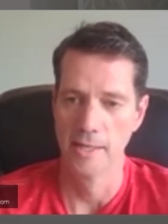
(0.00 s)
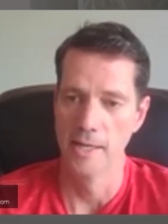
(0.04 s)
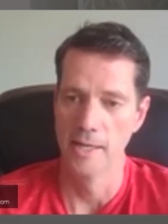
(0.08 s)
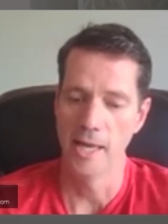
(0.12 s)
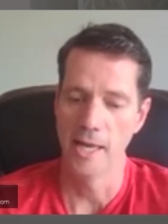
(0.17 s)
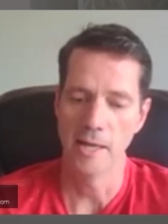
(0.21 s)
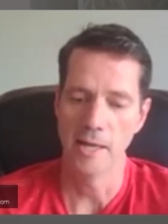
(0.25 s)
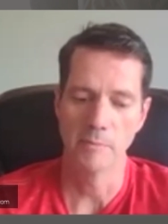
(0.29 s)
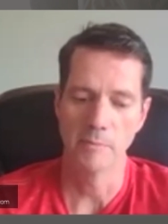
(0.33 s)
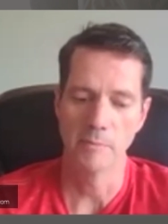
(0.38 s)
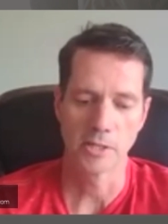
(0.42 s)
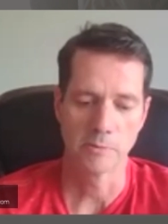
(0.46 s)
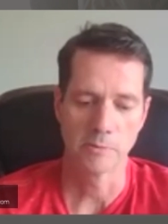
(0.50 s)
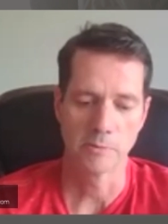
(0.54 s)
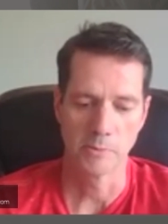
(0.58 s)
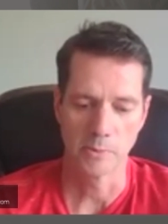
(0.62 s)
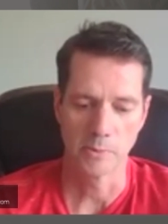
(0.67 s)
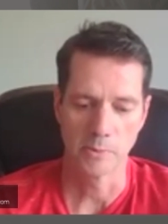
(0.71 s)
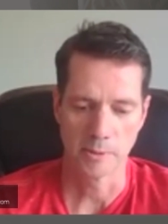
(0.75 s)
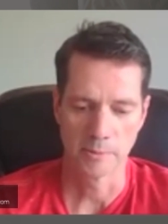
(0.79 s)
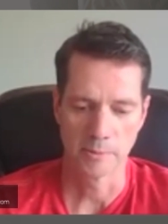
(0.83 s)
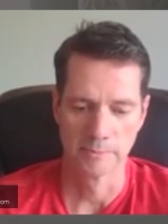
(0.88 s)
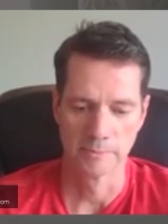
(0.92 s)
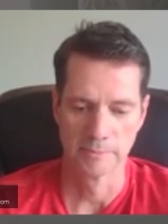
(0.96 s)
and much
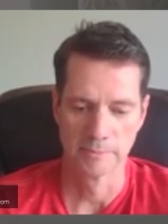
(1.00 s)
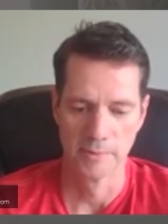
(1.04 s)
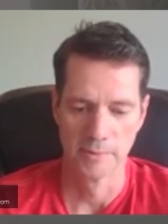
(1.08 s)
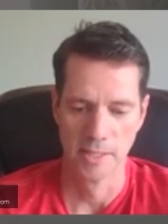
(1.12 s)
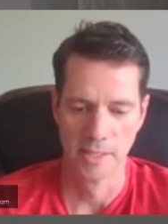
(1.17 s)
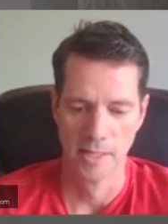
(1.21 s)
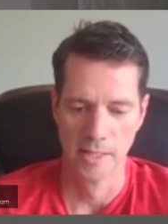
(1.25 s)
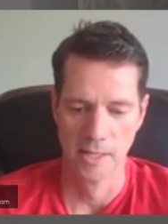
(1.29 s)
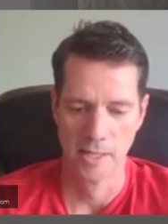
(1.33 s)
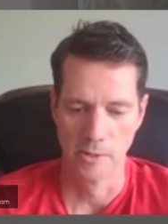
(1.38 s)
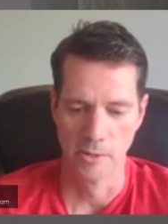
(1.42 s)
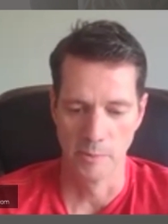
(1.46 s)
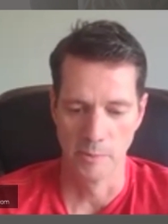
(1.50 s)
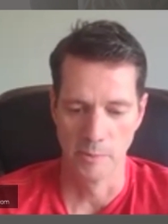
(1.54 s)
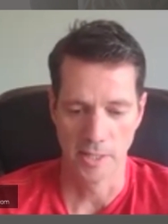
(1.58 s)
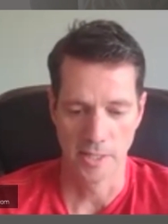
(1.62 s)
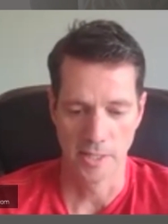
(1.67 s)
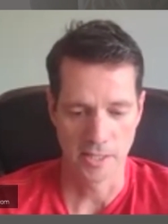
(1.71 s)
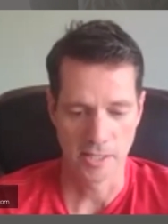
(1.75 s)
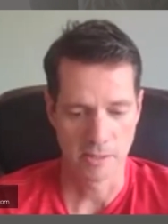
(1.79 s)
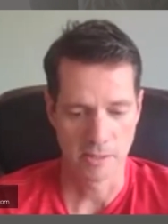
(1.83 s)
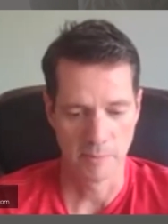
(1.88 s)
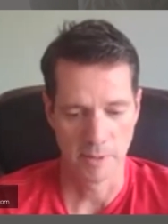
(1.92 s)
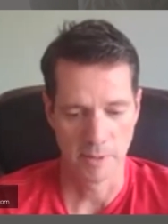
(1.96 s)
more. We
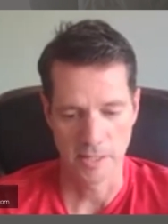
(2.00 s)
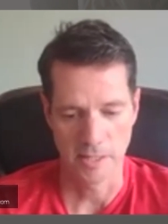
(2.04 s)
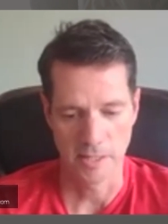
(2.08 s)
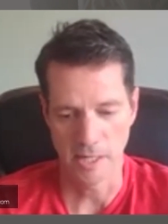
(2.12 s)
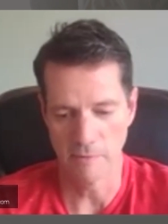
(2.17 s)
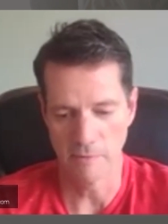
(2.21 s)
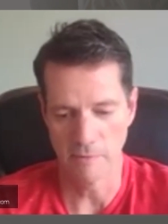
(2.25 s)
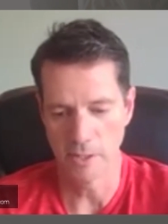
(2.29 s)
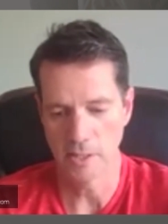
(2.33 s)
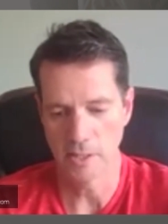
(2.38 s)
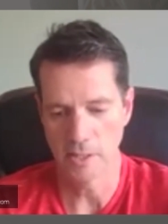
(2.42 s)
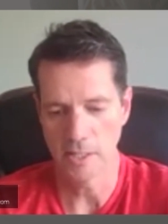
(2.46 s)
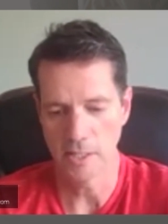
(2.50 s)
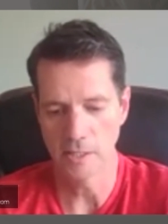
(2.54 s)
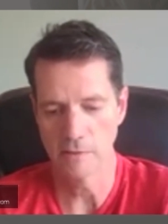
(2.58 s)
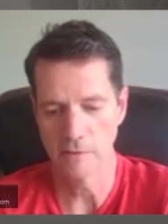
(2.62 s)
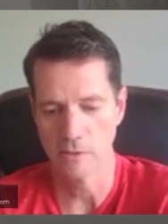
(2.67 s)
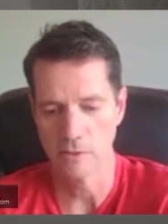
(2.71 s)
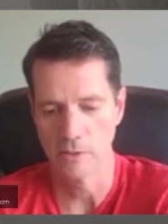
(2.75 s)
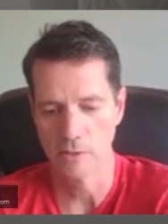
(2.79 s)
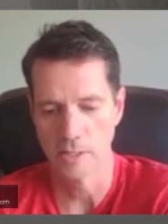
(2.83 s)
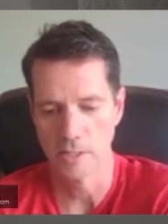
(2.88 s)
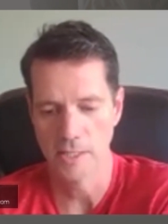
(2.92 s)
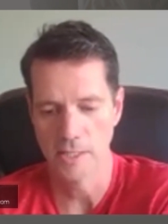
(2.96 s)
customize everything
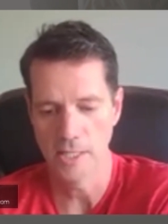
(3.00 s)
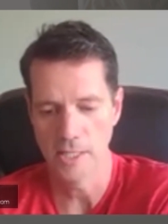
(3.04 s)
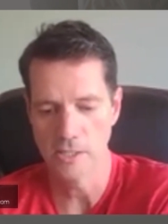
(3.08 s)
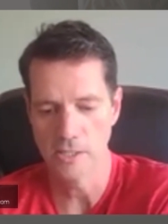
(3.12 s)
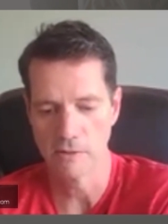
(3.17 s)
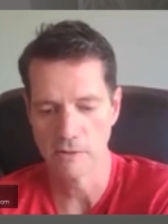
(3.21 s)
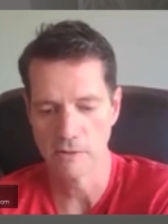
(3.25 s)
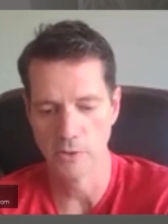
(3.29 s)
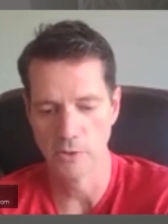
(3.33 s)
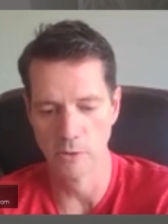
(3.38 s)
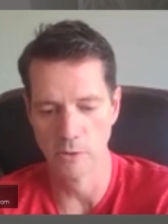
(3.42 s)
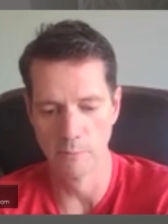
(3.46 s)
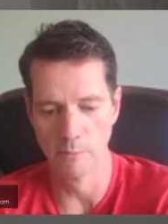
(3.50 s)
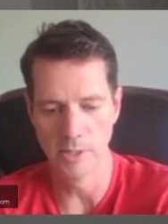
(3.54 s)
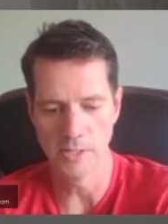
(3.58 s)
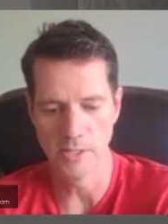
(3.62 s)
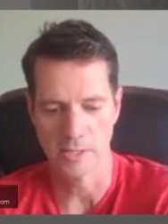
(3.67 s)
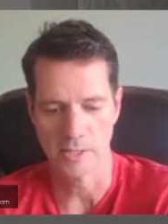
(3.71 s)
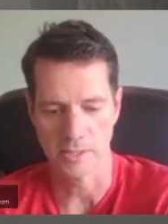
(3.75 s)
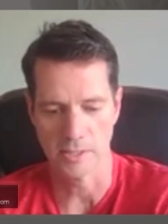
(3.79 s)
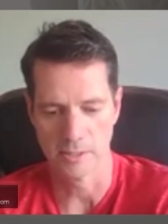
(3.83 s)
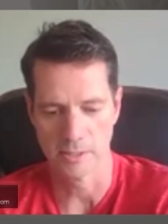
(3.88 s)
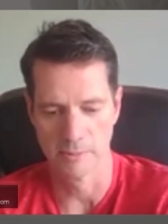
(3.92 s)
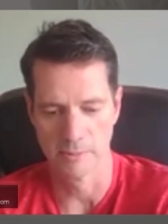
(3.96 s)
to the needs of your
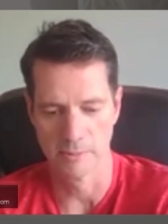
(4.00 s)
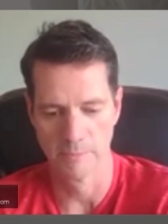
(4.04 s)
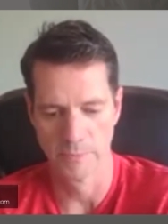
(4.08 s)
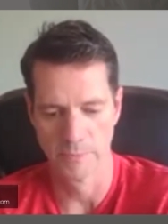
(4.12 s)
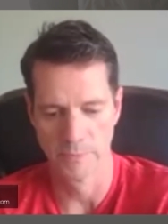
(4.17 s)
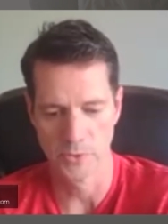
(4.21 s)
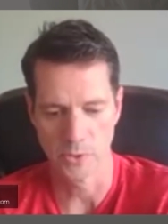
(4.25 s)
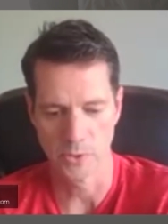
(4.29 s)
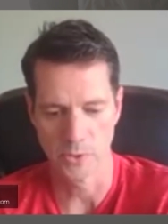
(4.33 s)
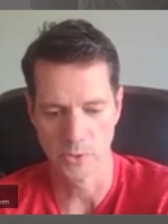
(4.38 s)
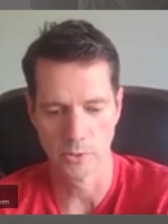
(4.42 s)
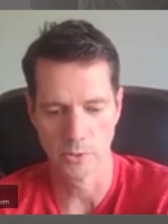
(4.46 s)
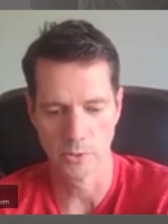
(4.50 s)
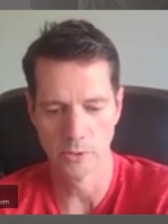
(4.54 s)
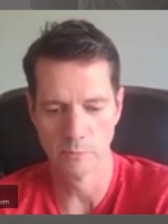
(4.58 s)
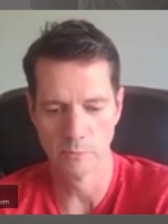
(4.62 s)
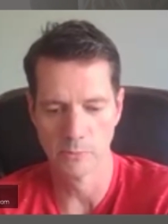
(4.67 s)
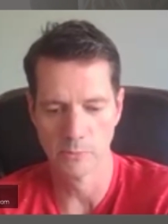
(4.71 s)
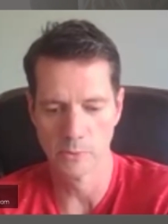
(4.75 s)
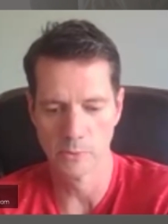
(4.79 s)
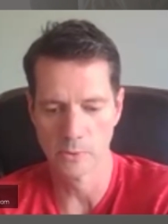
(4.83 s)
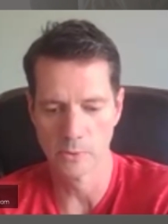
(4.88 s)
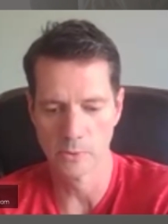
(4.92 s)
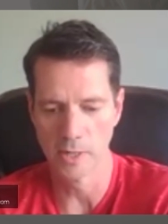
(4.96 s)
business. So learn
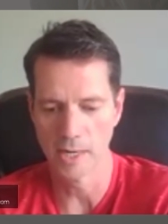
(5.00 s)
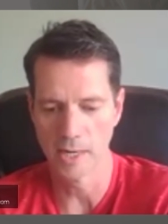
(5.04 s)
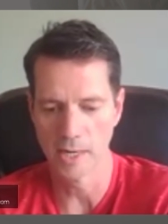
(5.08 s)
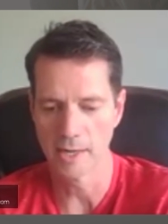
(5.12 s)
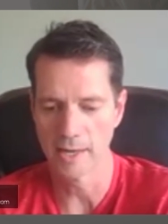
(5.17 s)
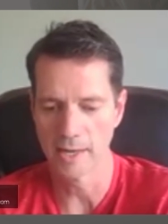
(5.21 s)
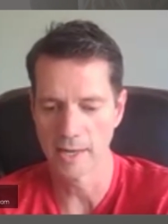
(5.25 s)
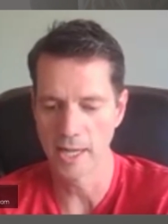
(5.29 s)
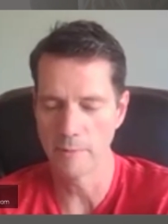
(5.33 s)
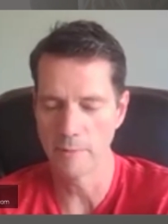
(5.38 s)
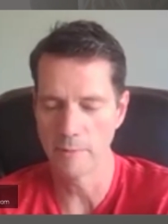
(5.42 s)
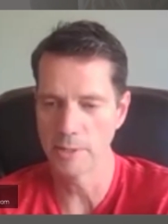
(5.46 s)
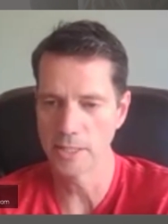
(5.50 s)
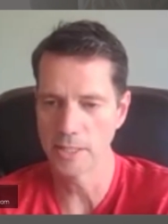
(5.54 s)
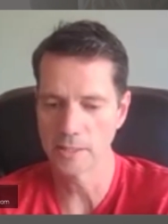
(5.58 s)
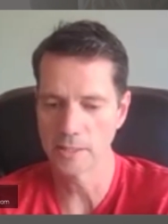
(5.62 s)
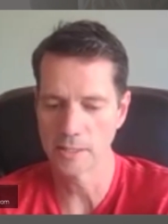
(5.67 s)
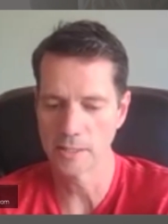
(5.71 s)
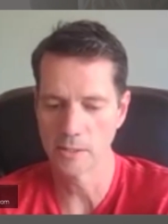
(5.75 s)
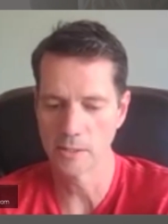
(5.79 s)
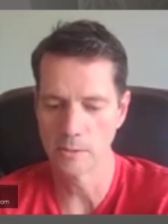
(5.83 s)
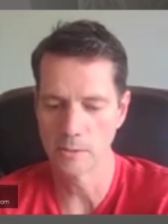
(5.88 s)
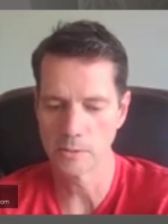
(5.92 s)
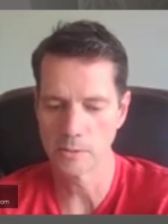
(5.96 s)
more at laminin
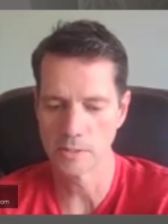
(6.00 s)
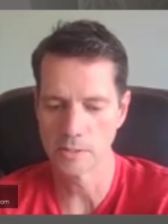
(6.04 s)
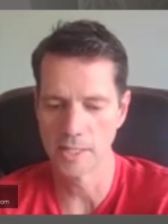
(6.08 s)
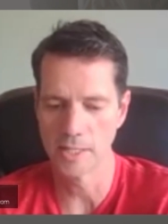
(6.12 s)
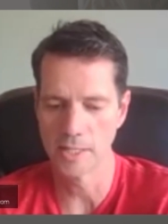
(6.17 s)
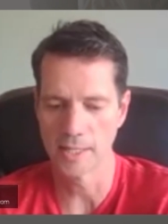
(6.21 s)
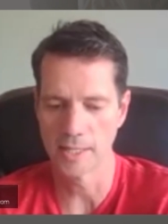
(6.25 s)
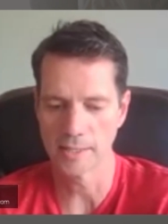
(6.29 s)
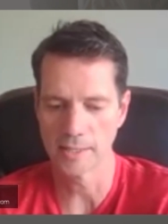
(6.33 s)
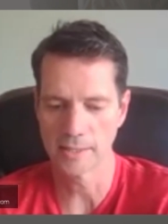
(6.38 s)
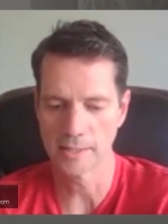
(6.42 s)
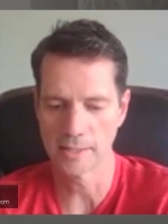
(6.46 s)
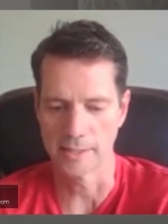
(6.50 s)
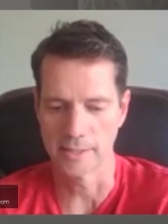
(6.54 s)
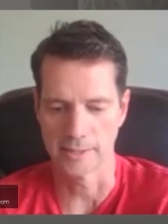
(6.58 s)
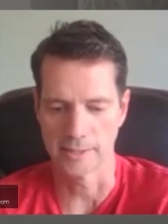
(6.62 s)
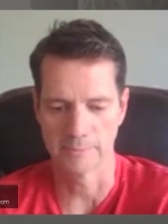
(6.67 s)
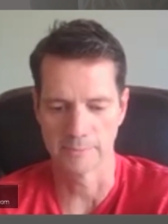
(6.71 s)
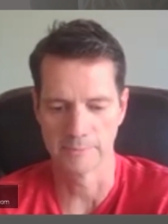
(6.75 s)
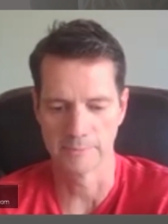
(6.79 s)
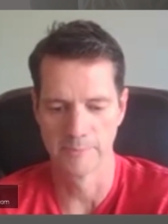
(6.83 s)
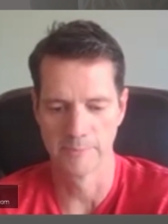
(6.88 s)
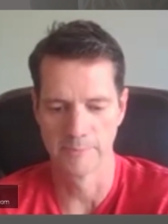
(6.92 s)
coach dot com.